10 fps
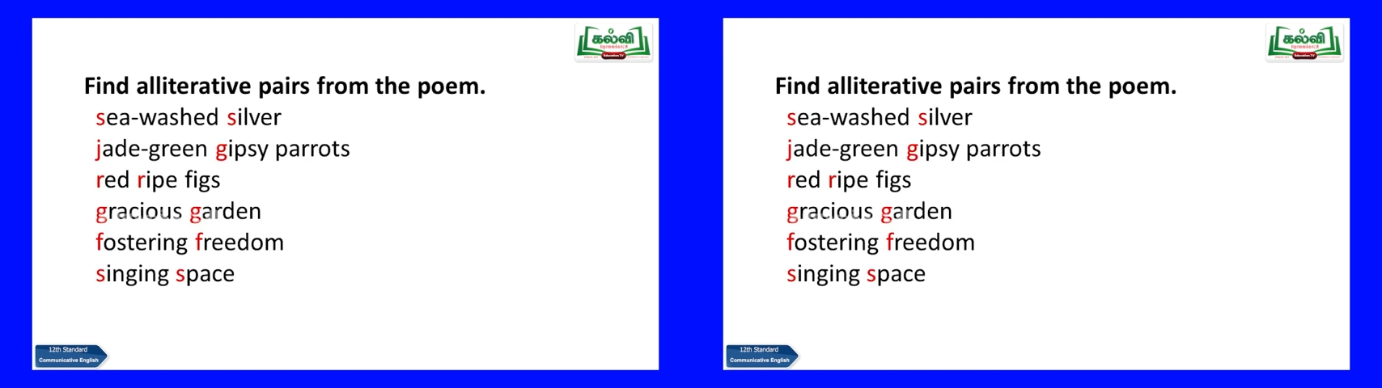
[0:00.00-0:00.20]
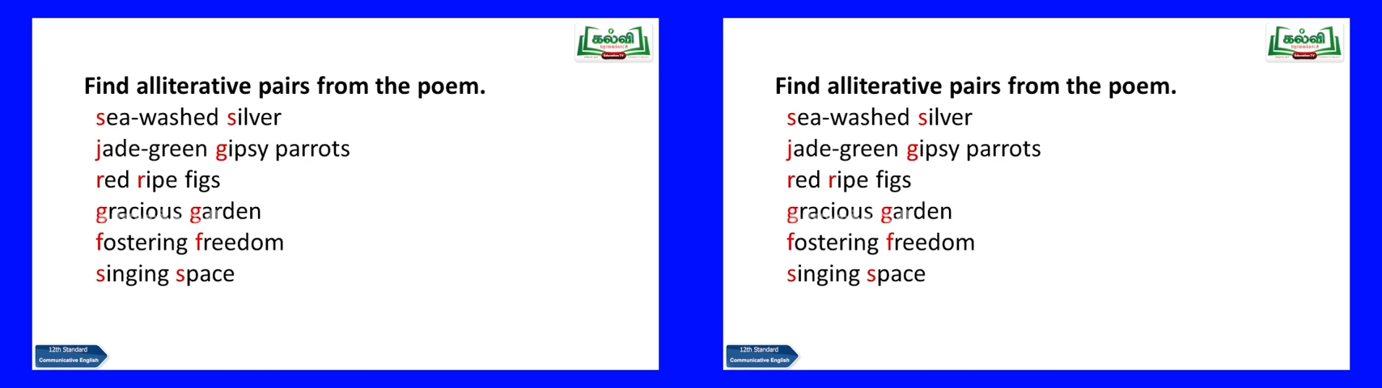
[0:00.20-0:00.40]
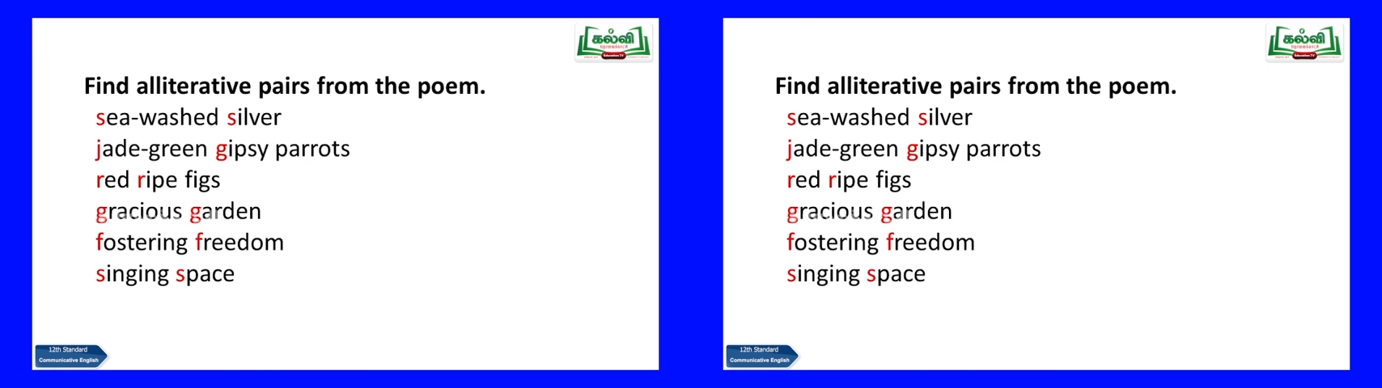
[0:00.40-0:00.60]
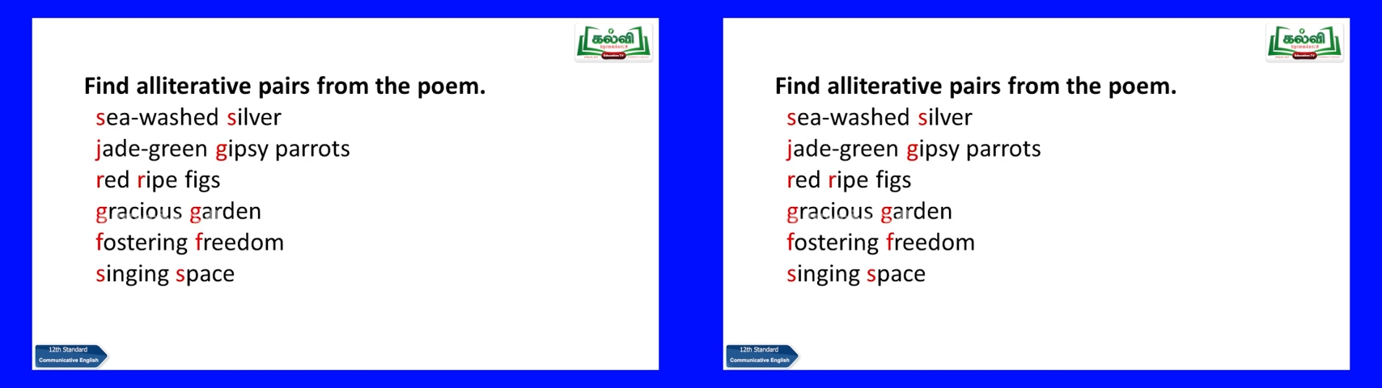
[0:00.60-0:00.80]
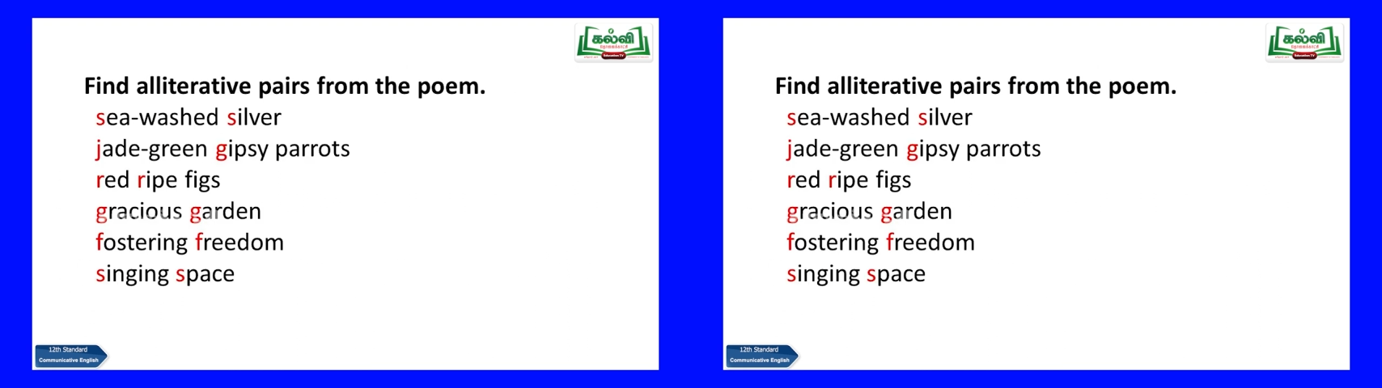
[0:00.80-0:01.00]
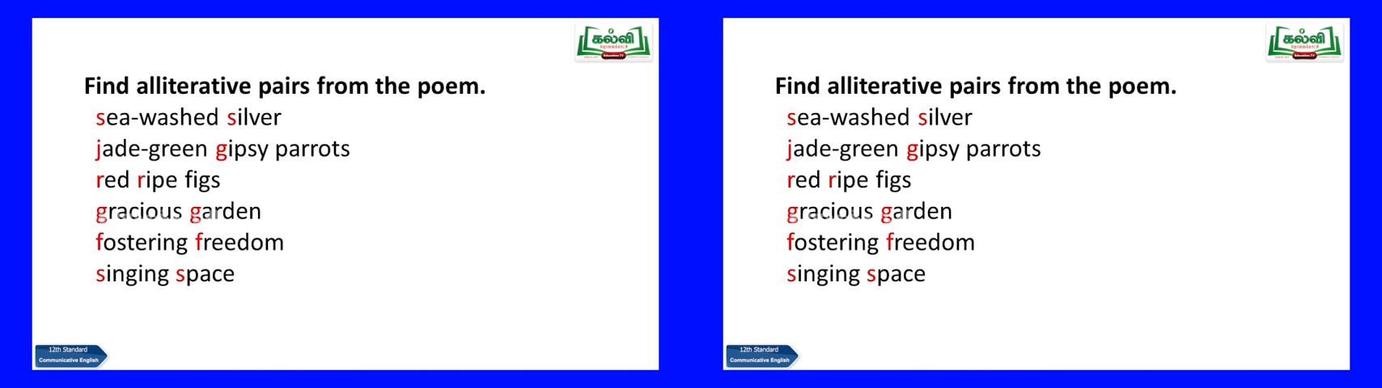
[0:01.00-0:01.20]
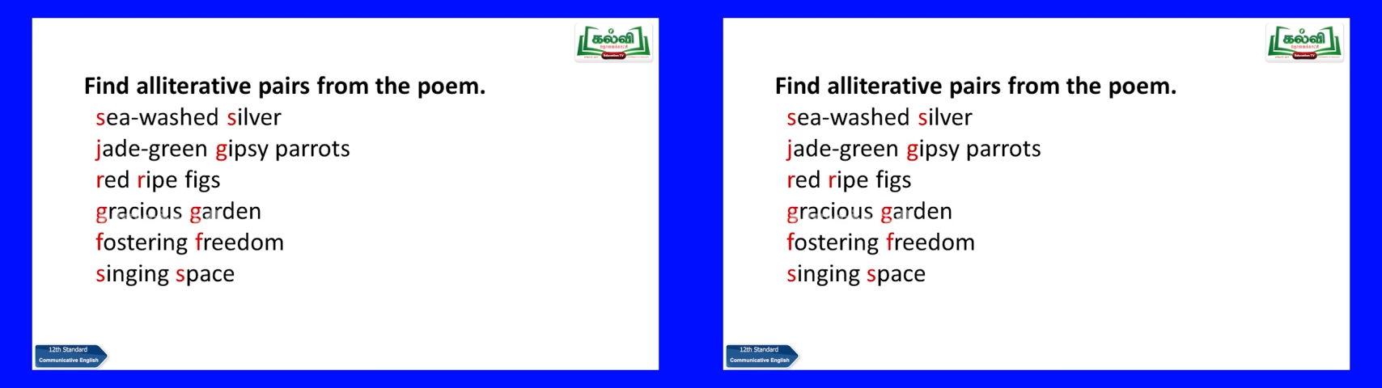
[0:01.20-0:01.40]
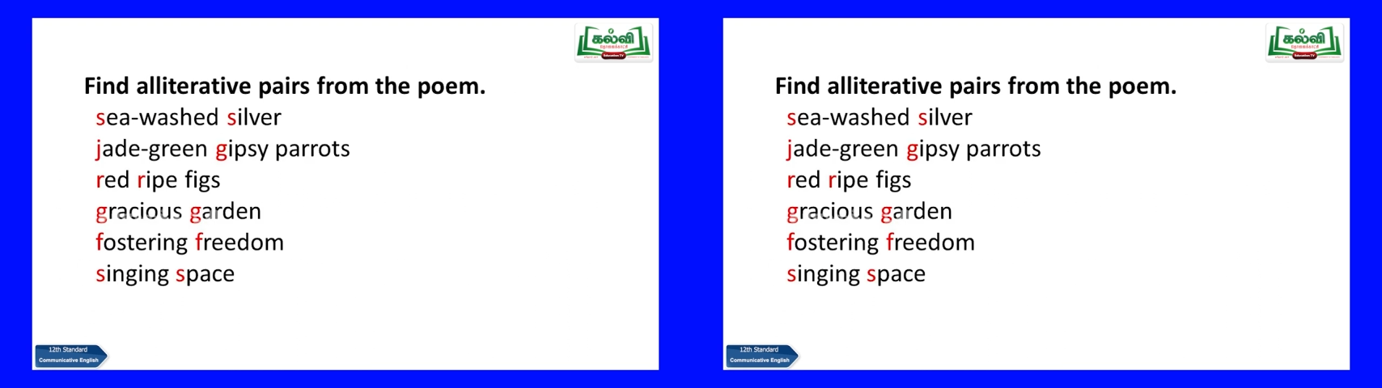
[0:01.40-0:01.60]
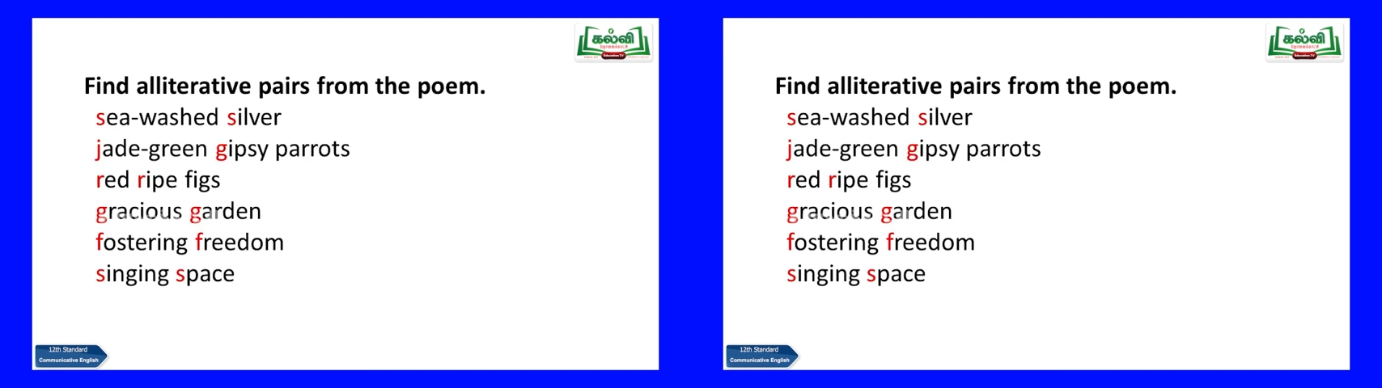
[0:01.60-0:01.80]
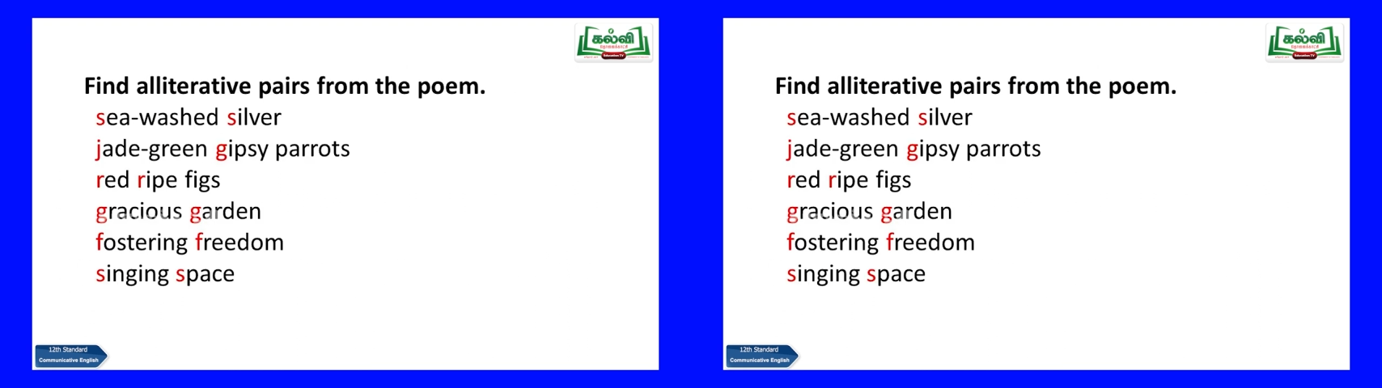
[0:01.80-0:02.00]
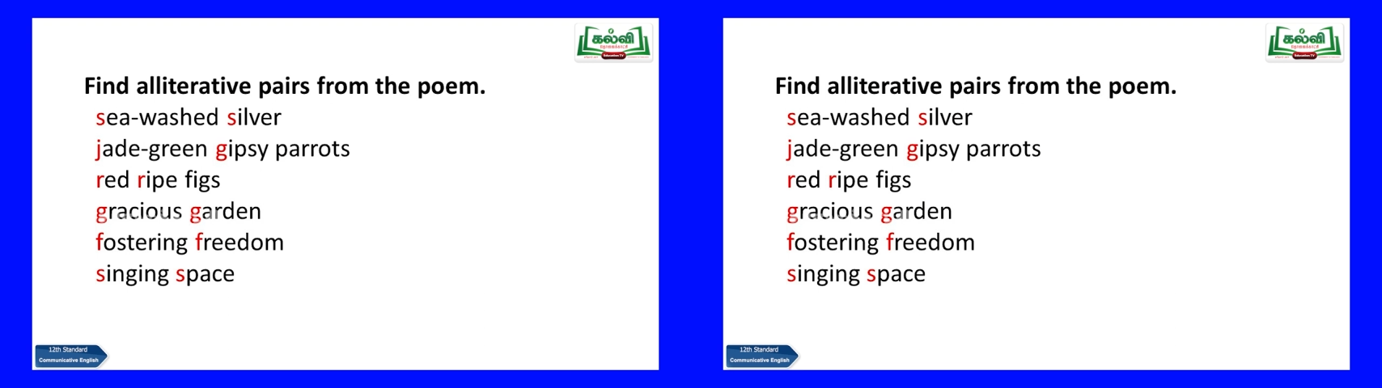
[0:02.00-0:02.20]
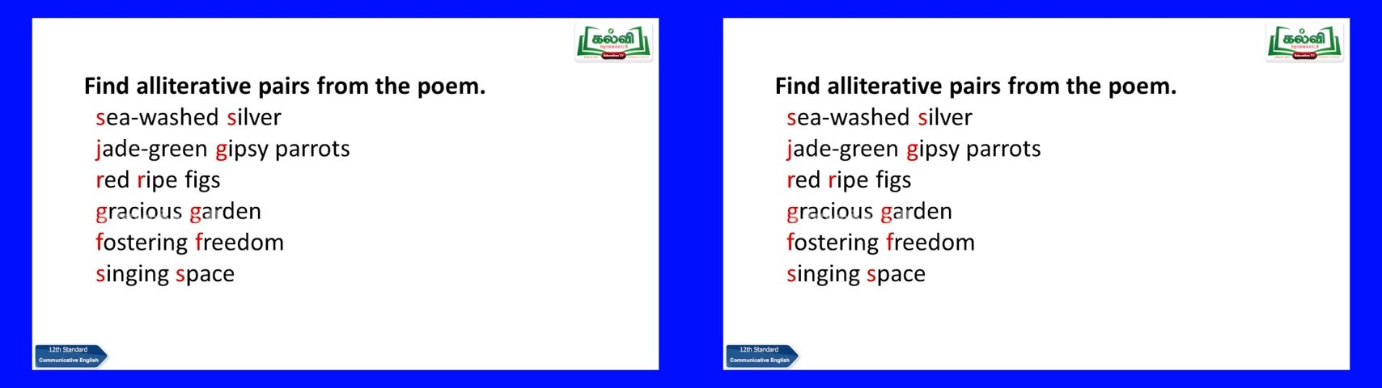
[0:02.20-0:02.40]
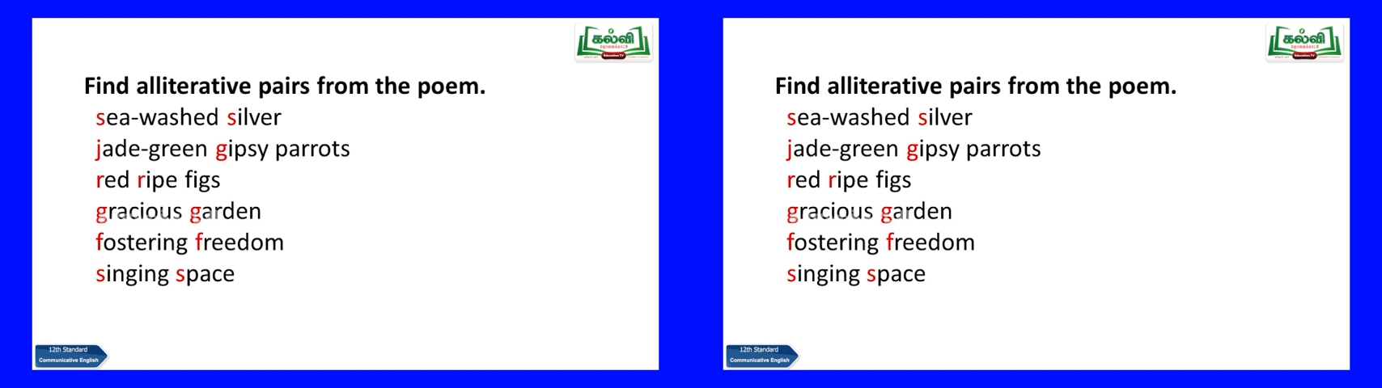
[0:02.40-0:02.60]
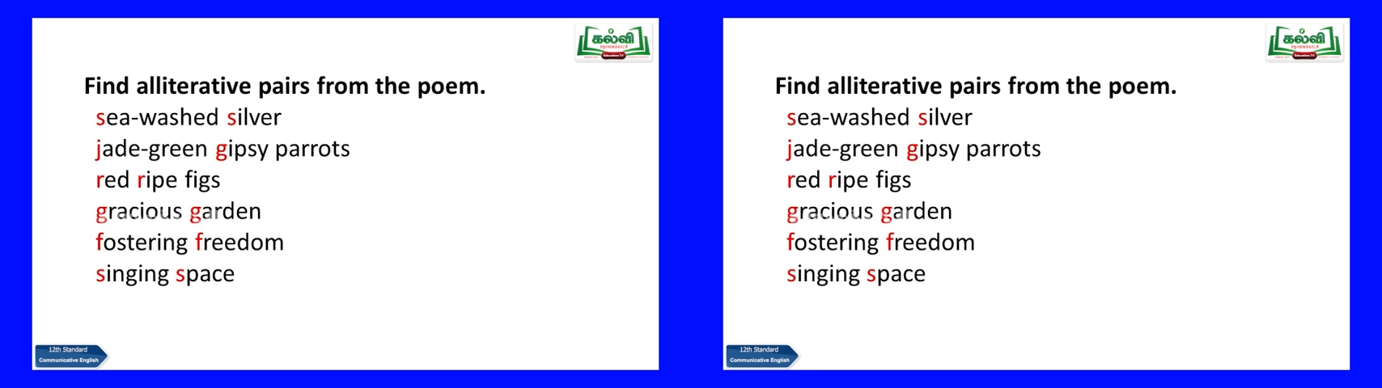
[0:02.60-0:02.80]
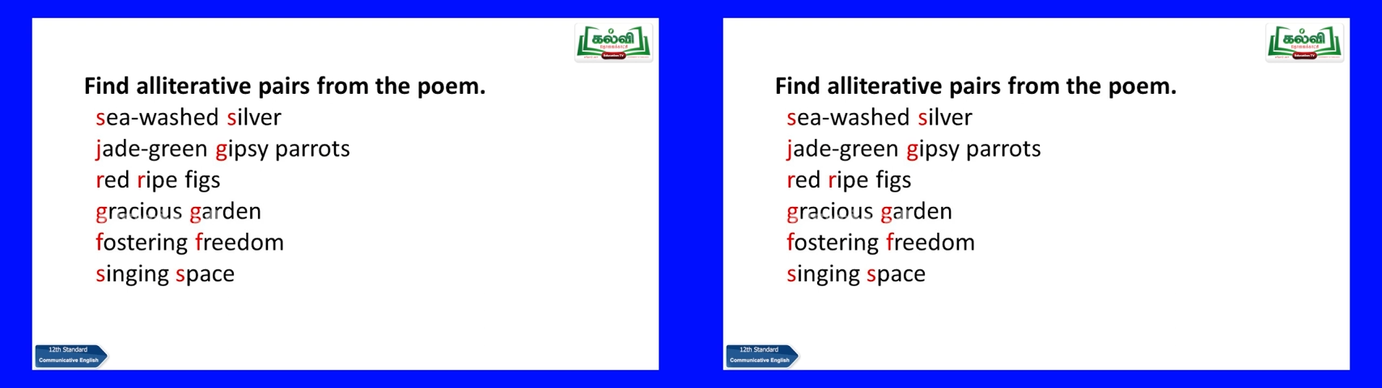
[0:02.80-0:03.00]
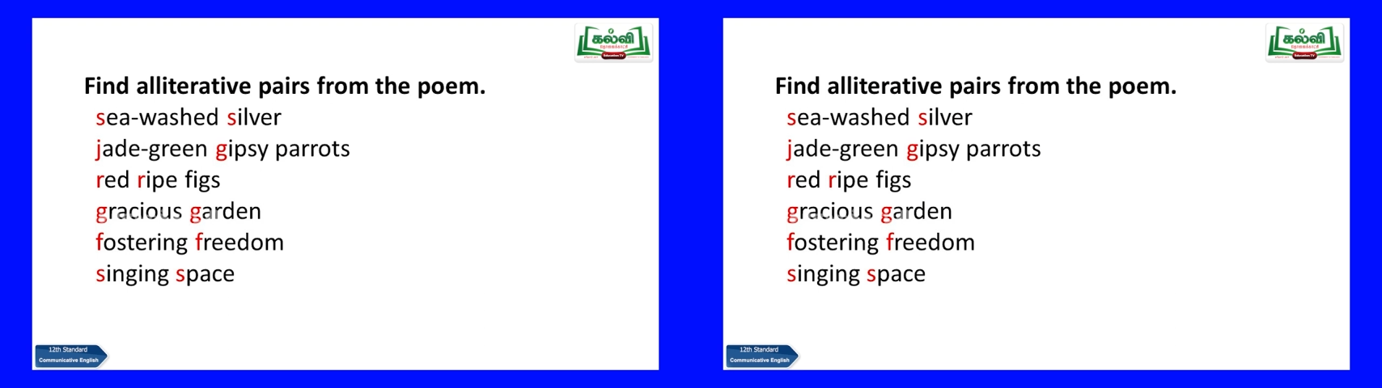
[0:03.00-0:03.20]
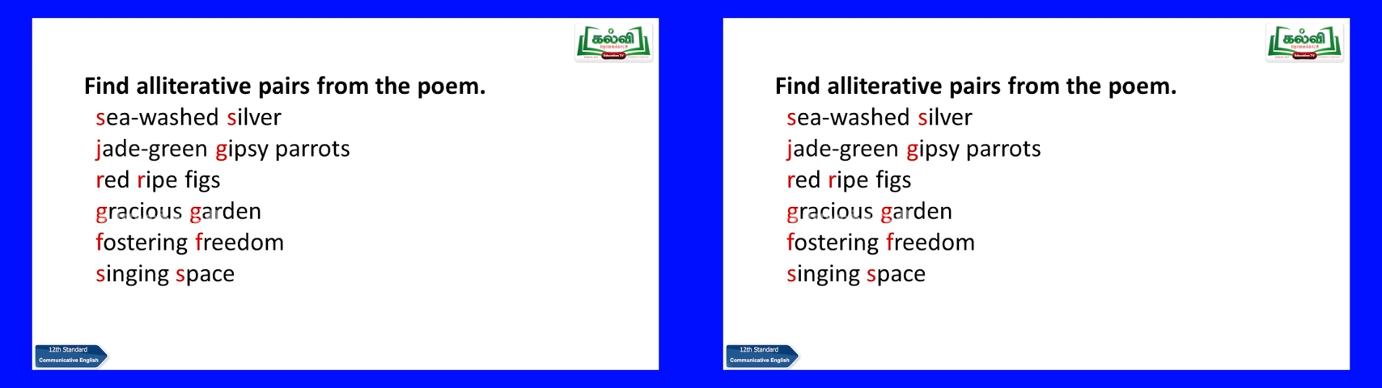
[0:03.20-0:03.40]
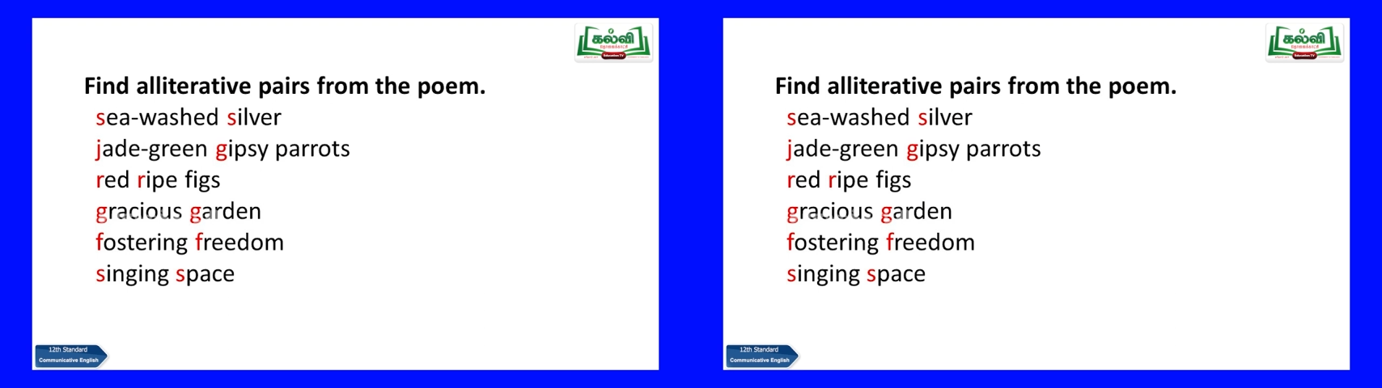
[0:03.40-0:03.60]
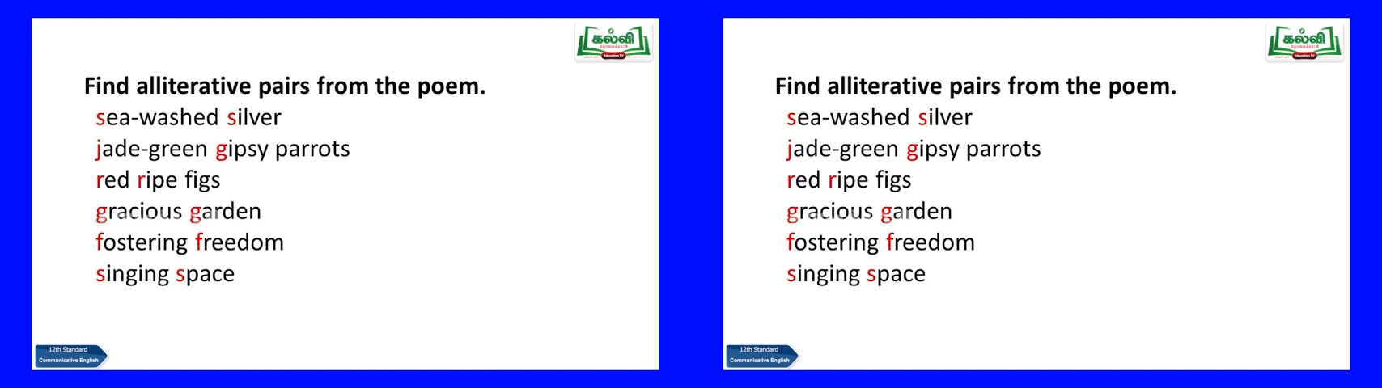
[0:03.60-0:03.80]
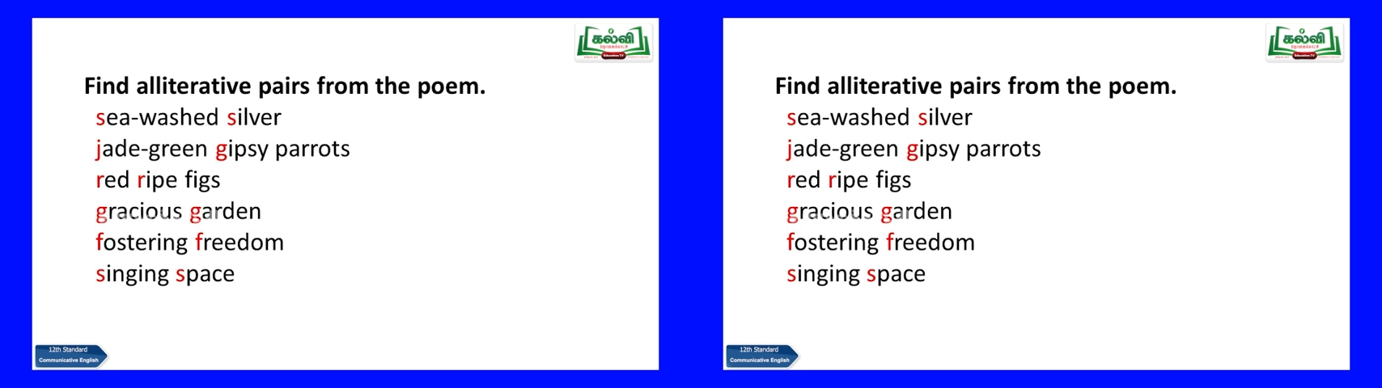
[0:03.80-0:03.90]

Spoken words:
Nobody's mouth can be seen.